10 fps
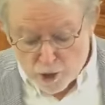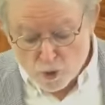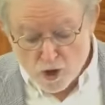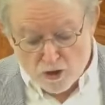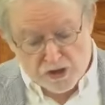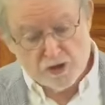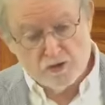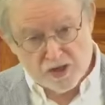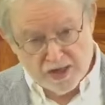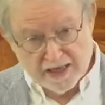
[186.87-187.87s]
You'll
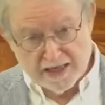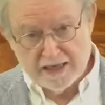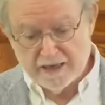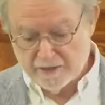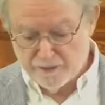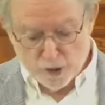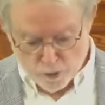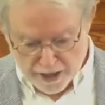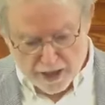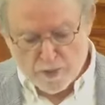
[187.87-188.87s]
also see, if you
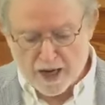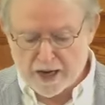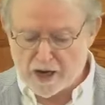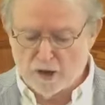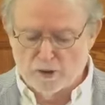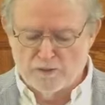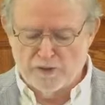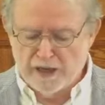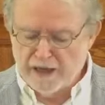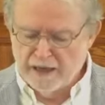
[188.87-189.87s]
read a
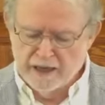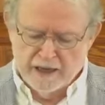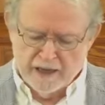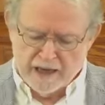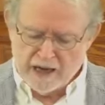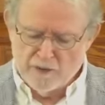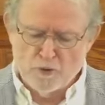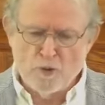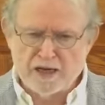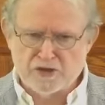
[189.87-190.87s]
biography, how
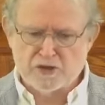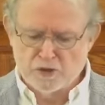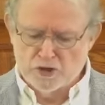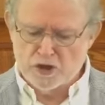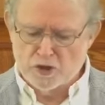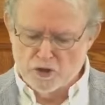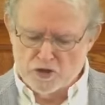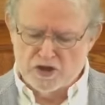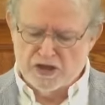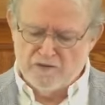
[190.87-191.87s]
the Western
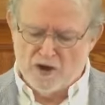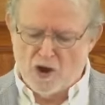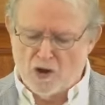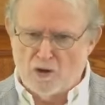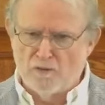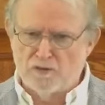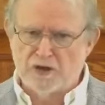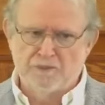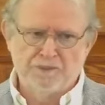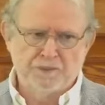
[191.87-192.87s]
Church
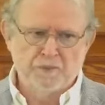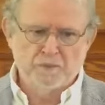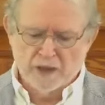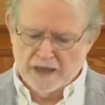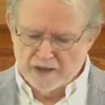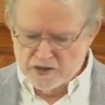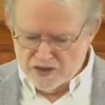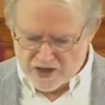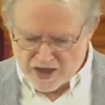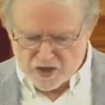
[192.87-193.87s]
devolved
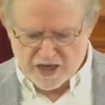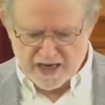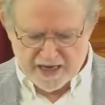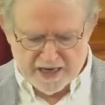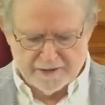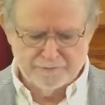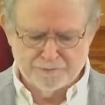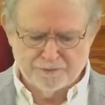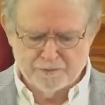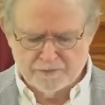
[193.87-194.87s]
into such a
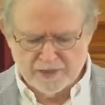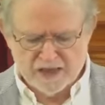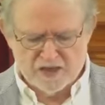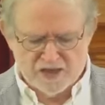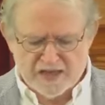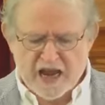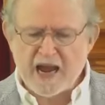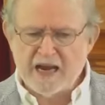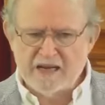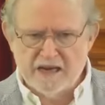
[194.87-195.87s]

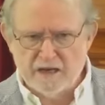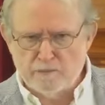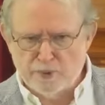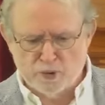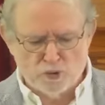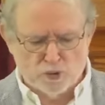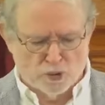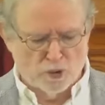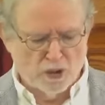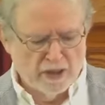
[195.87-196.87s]
stagnant
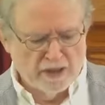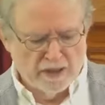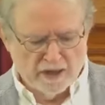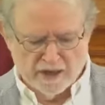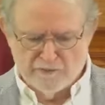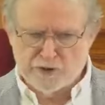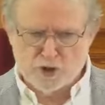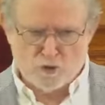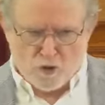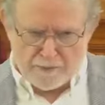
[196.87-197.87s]
pool of
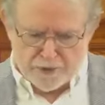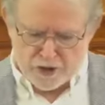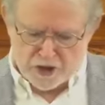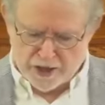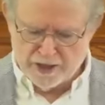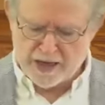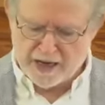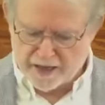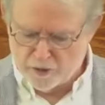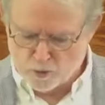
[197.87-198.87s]
corruption
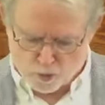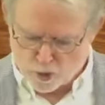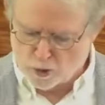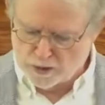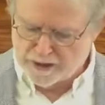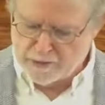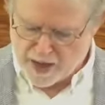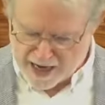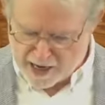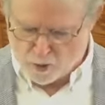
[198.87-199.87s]
and worldly
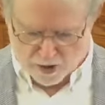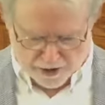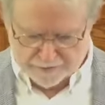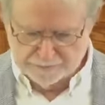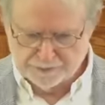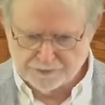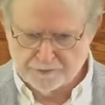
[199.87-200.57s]
power,